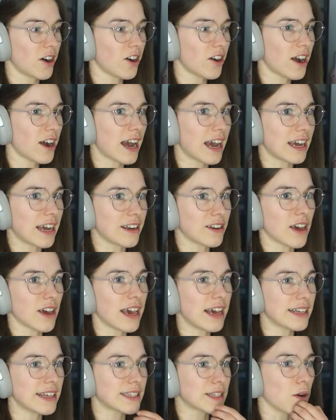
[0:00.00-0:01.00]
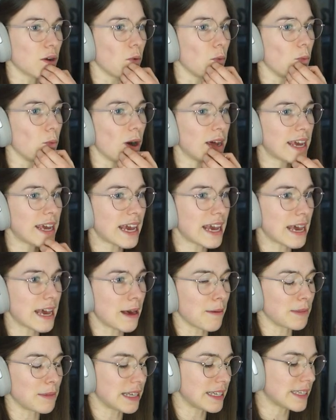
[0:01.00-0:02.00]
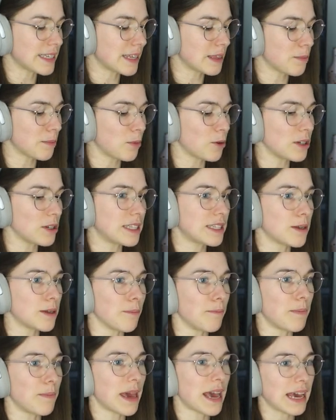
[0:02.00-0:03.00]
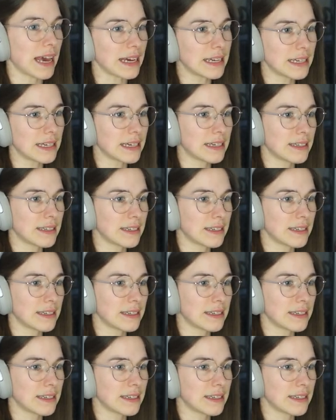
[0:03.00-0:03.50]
All right, it's 1 a.m. Let's get the boys to bed.